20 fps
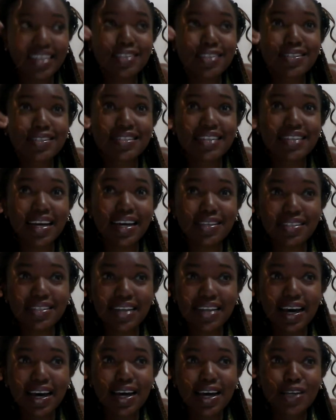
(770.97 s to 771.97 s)
It's
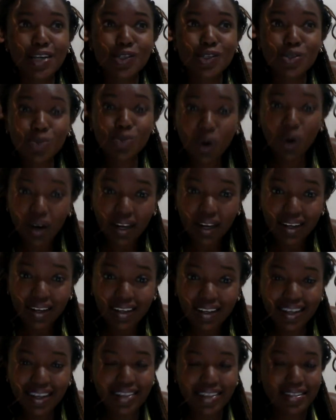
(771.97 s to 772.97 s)
just so
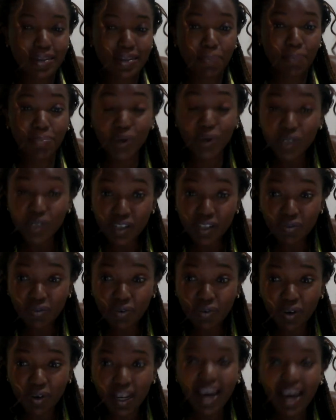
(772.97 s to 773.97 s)
clean. It's
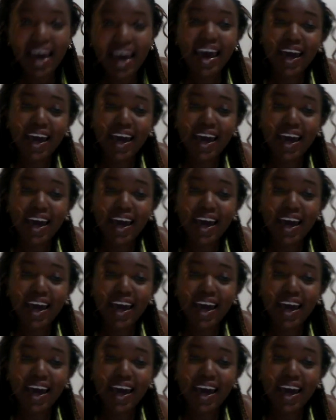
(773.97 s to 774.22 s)
beautiful.